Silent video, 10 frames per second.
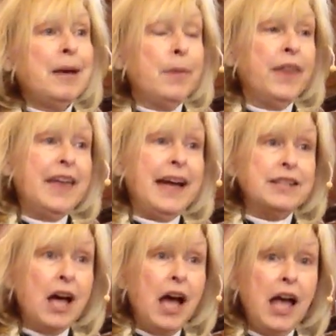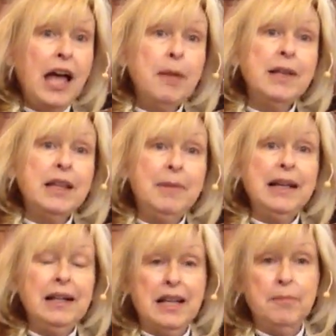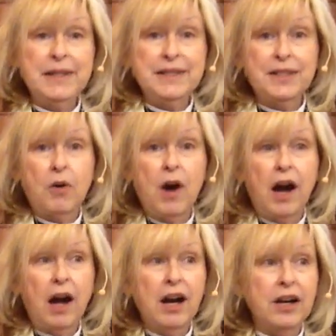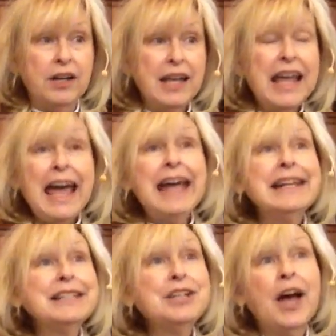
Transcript: But that time in the middle can be so hard. And it's